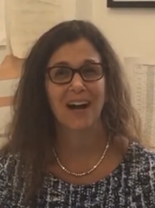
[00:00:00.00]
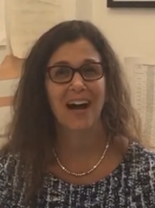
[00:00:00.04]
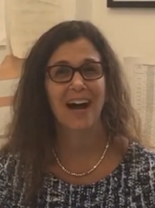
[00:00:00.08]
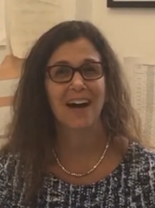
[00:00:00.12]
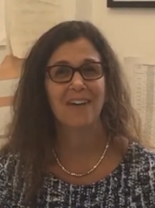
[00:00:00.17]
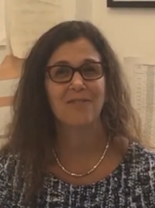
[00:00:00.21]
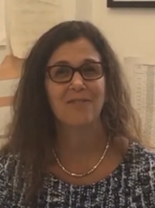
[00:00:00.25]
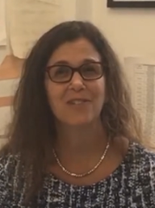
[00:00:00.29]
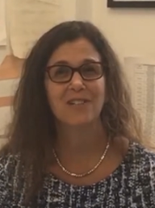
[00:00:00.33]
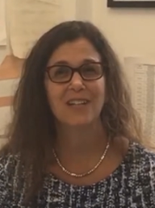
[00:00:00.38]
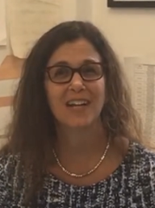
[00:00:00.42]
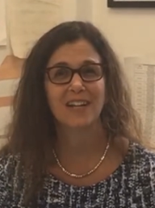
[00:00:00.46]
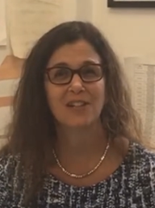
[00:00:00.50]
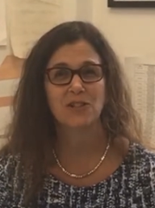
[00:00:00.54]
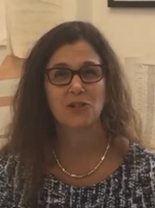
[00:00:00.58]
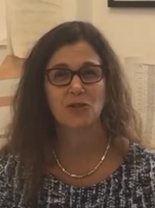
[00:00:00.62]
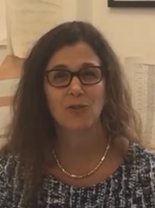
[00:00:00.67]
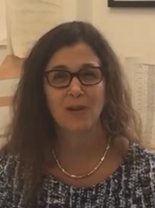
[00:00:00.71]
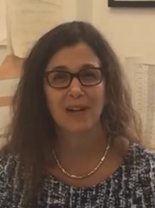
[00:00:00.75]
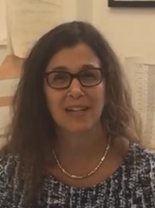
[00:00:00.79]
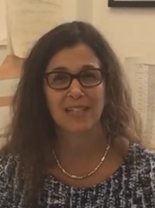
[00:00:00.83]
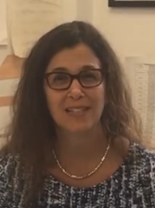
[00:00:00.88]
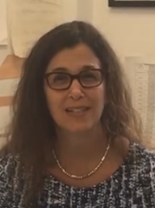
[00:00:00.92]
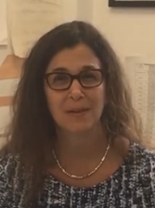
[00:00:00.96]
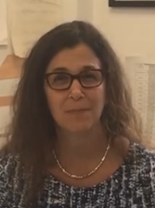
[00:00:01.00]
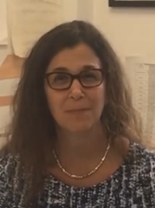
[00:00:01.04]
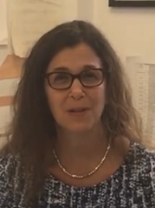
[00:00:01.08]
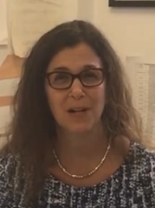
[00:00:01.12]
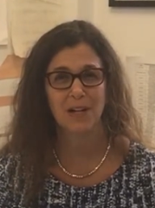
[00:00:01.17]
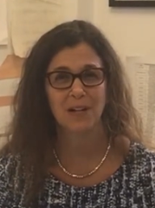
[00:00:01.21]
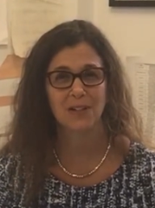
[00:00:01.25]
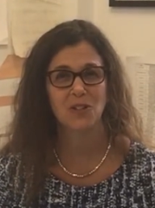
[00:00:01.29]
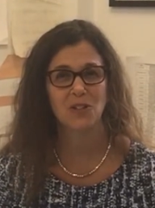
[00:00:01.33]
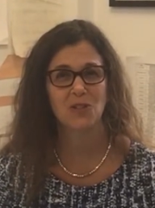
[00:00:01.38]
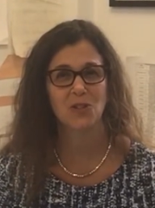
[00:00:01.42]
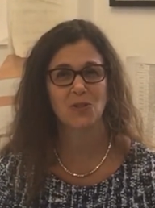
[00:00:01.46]
Avodah trains up
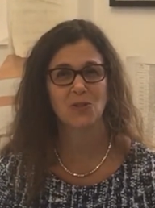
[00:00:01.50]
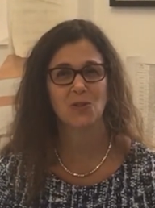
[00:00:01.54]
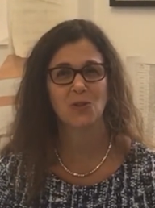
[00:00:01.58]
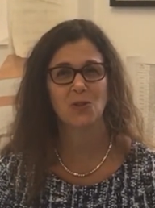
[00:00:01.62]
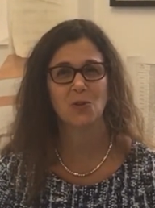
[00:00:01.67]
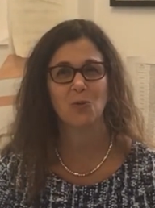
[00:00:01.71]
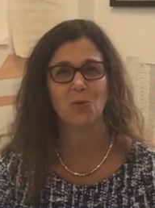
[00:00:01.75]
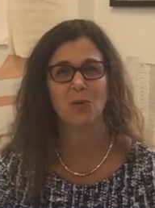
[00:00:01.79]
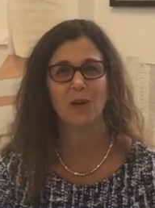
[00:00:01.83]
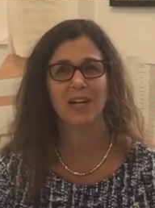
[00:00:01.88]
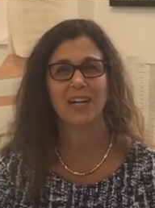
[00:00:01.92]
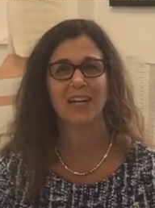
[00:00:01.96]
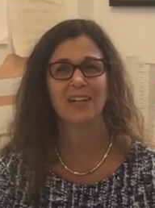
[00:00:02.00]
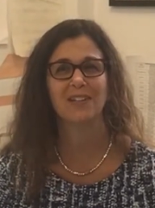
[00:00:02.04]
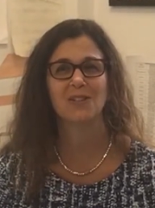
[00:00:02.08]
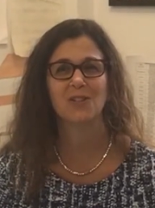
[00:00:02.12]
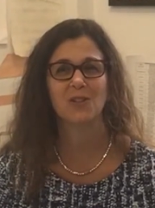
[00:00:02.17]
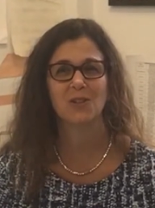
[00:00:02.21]
young Jews to work on